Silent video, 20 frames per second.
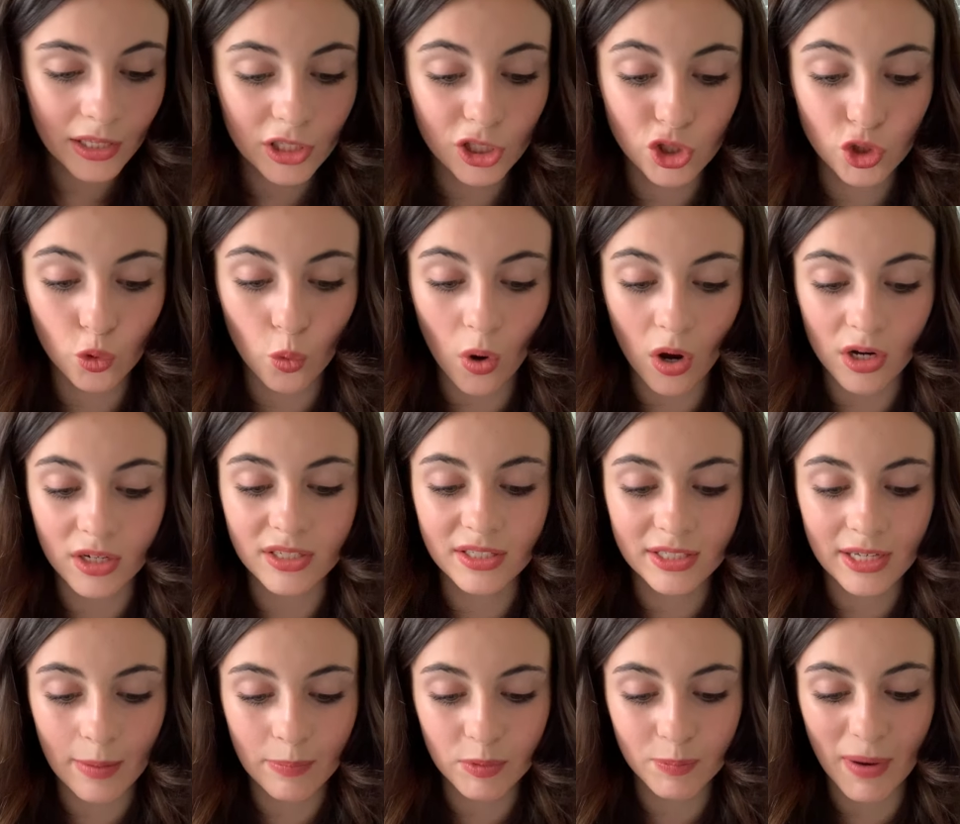The squad
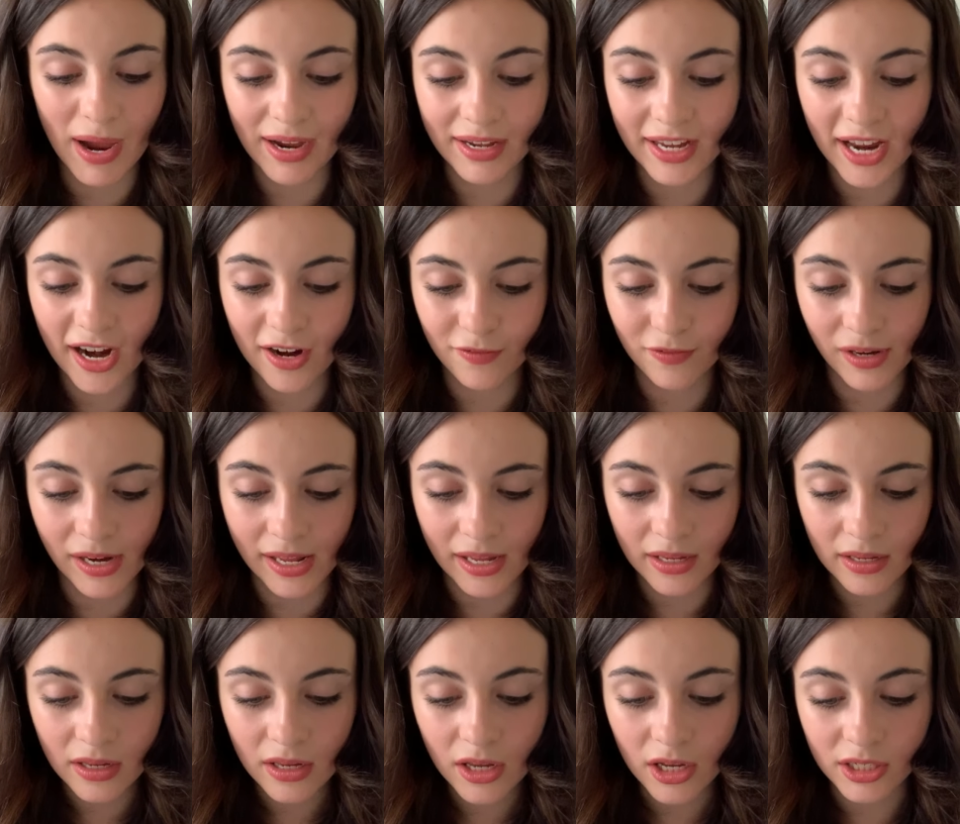stepped back carefully
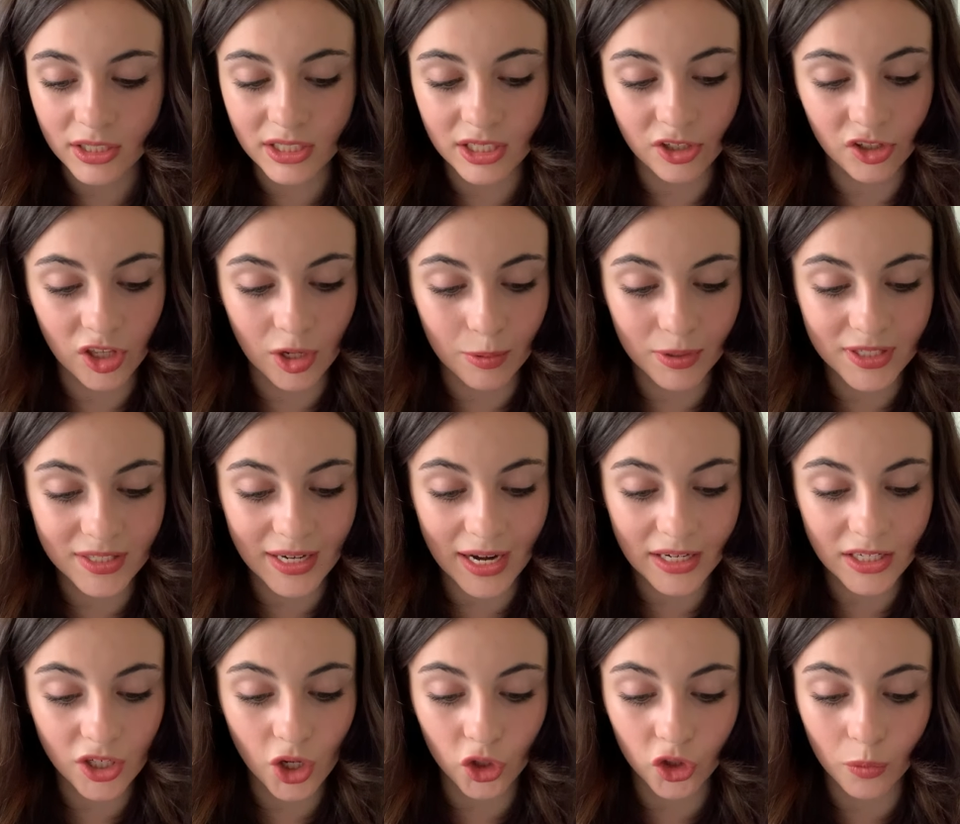until they were
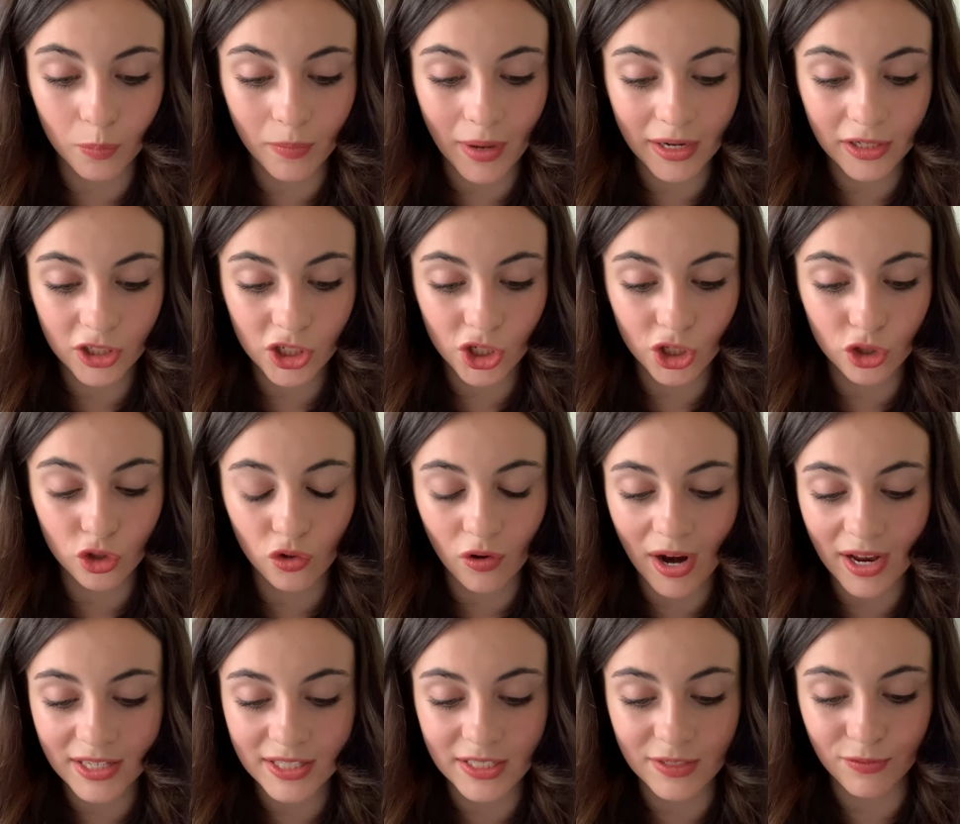standing on the manicured
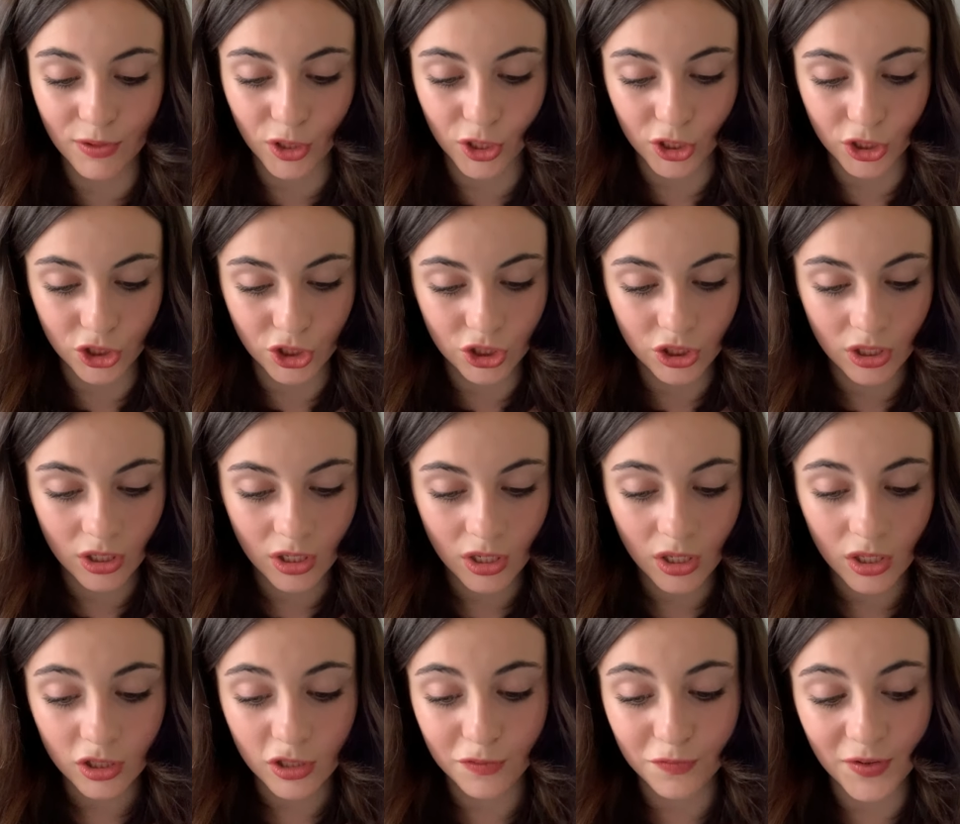grassy verge
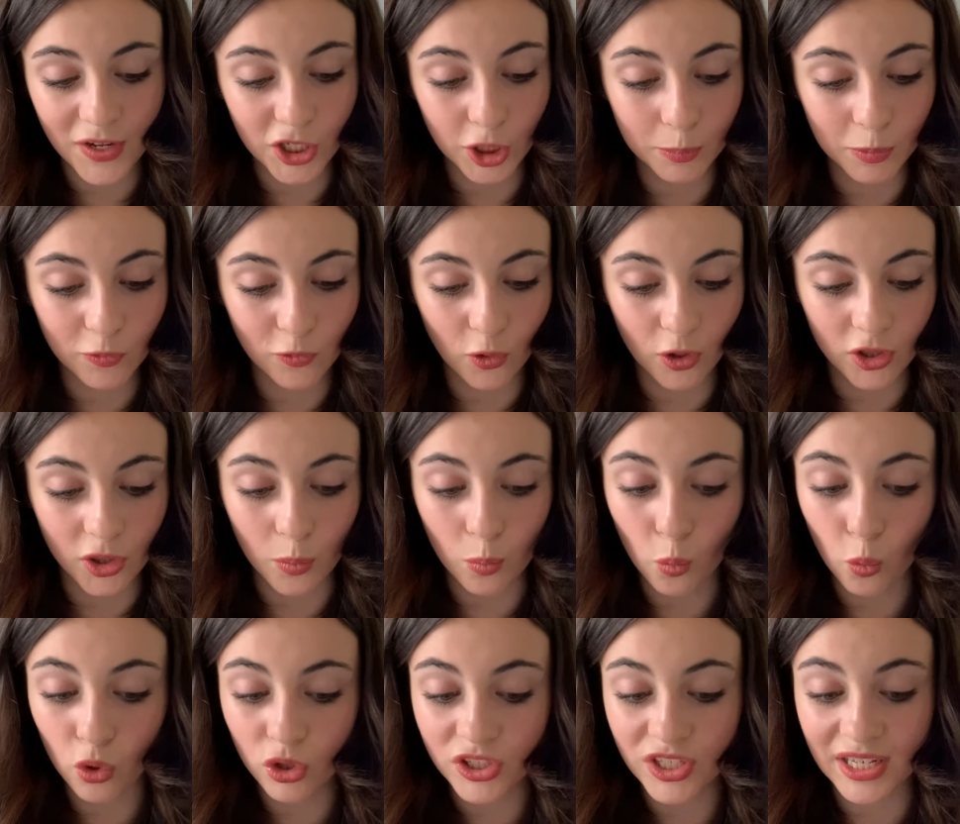figure before
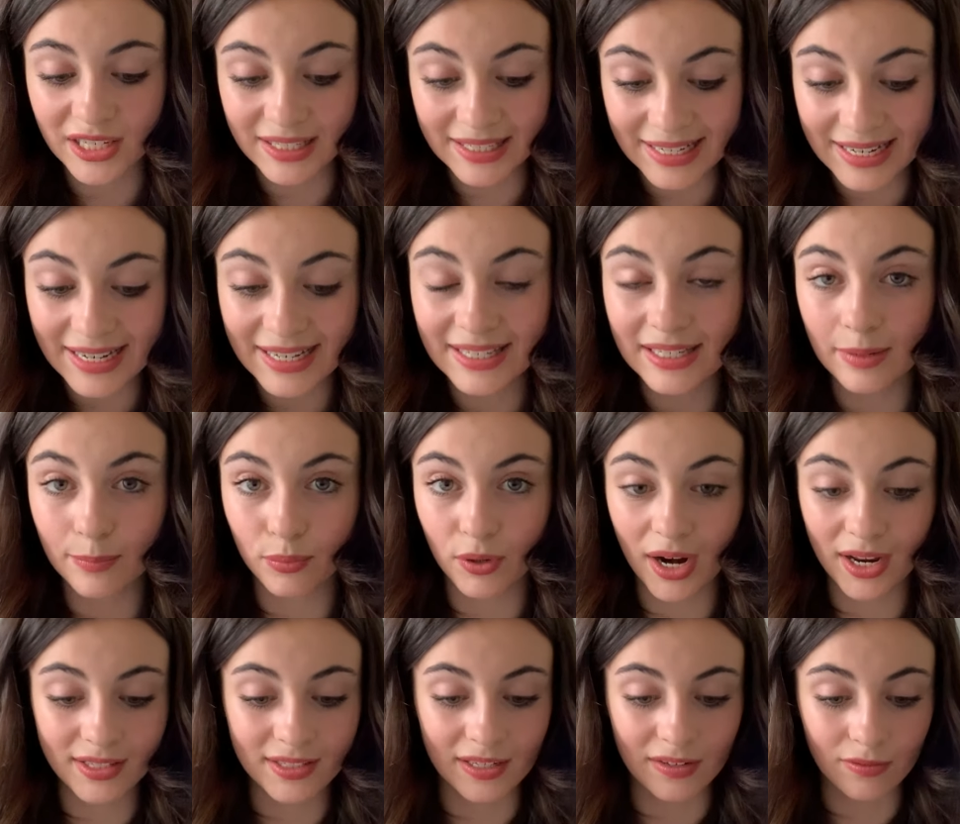them was indeed
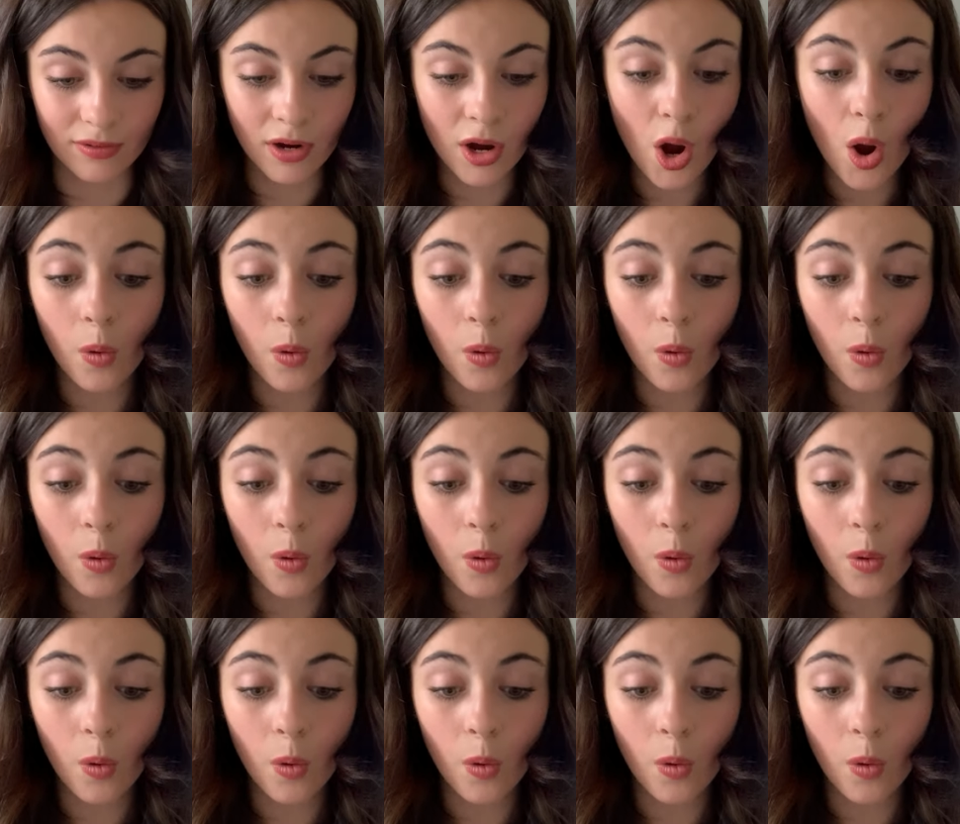impressive,